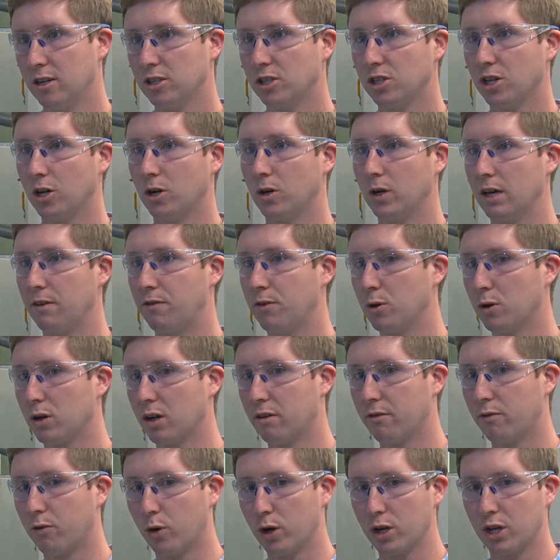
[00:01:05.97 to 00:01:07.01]
So if you can
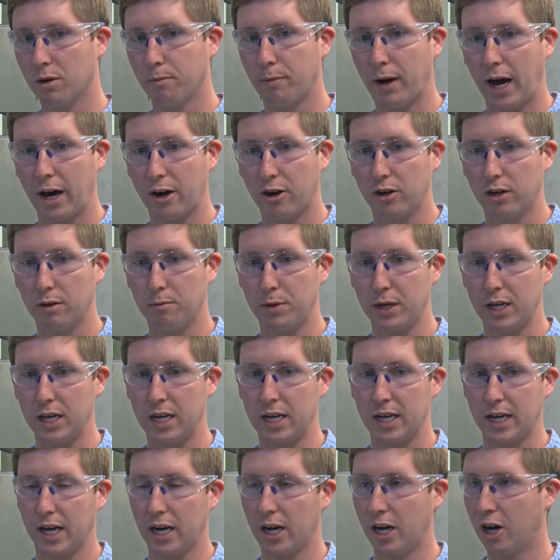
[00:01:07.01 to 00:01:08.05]
avoid your battery
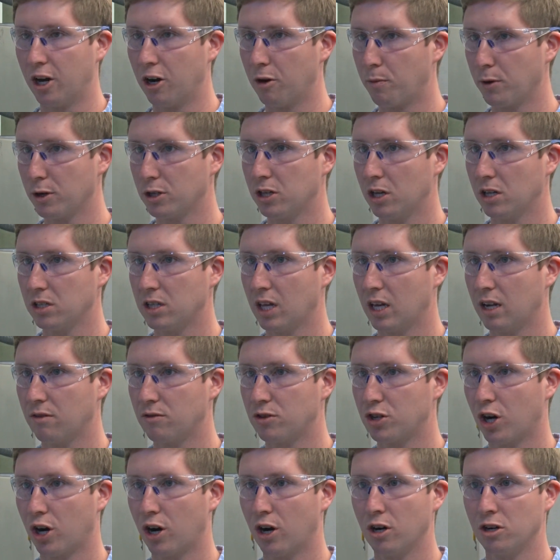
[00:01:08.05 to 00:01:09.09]
being at one hundred percent state of
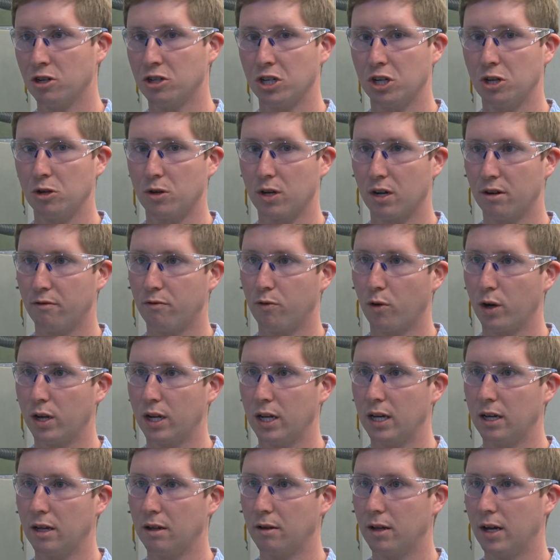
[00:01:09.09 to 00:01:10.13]
charge, and you can avoid
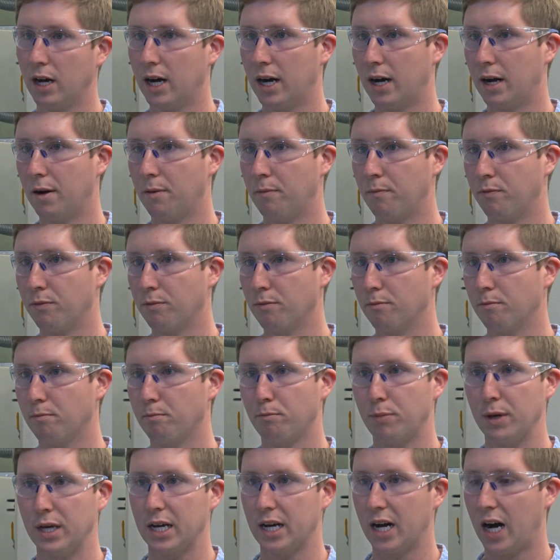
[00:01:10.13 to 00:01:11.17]
it um,
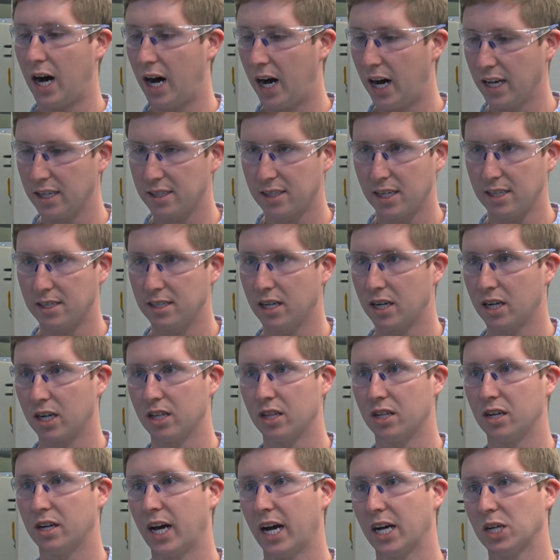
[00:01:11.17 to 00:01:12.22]
being hot, say sitting
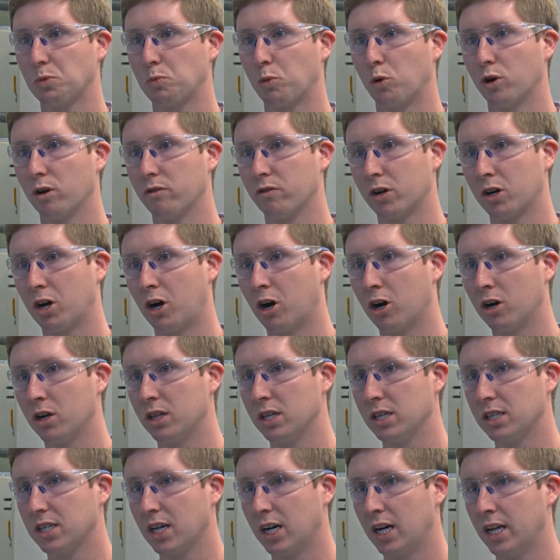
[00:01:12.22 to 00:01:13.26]
on the dashboard of a car in
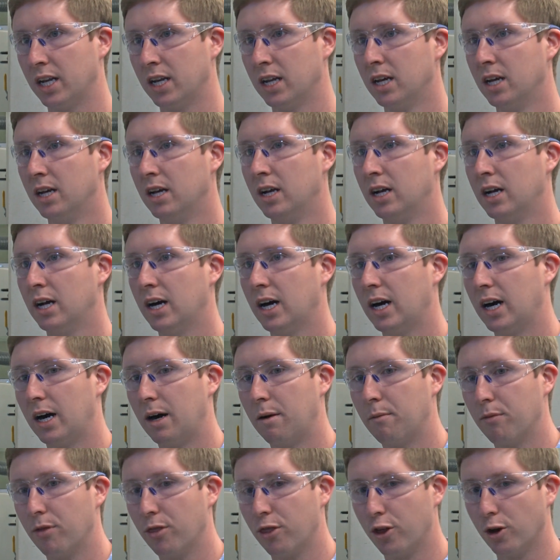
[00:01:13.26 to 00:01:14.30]
the sun,
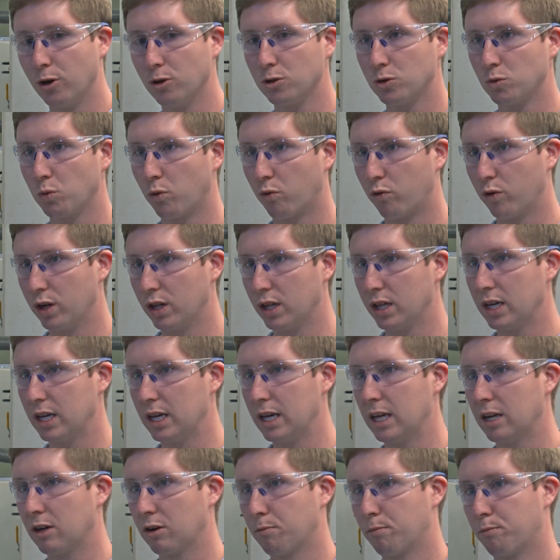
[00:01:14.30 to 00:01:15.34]
um, those will really
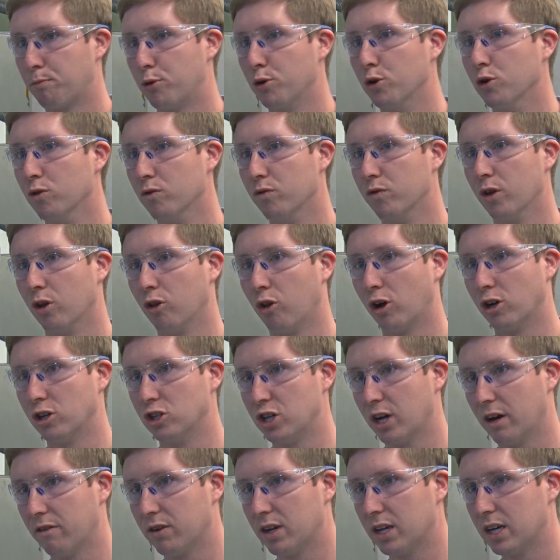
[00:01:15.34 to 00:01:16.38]
improve the
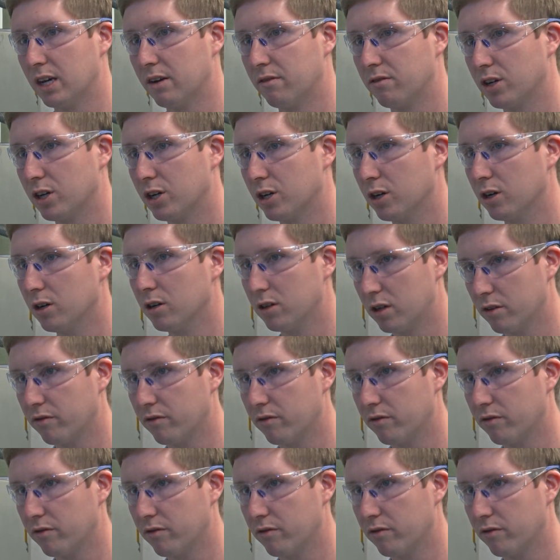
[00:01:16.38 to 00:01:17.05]
longevity of your